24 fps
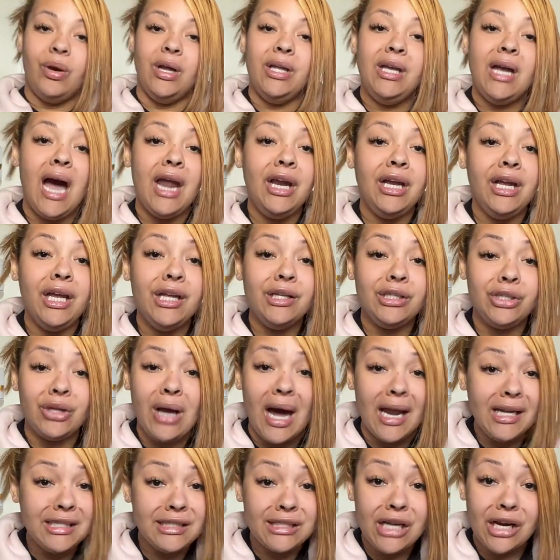Well, you
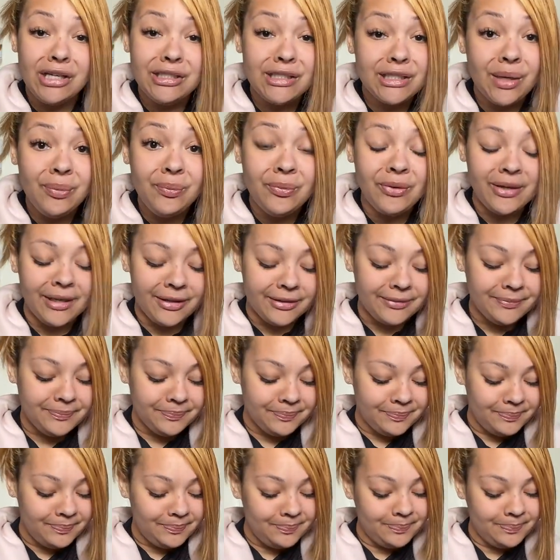gotta start somewhere.